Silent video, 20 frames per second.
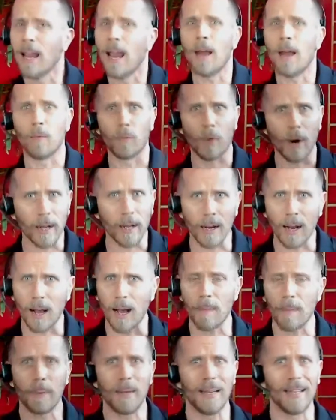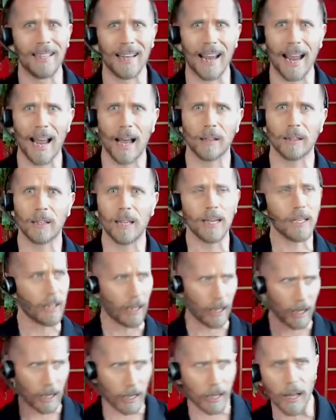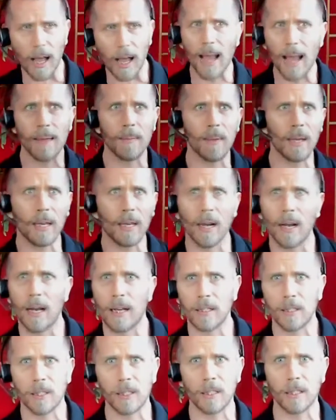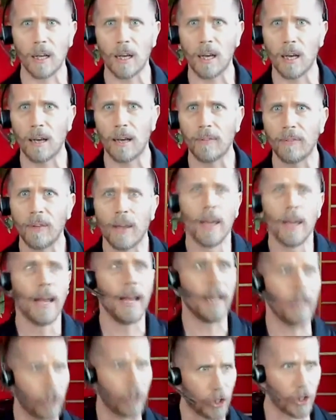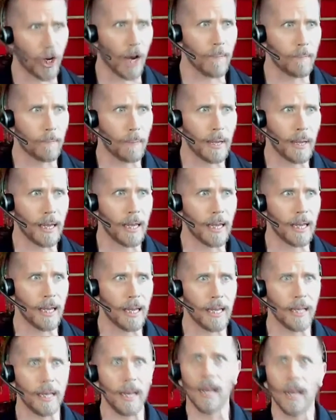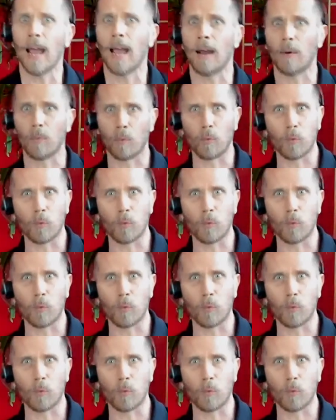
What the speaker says: and running up and down things and climbing on stuff and jumping and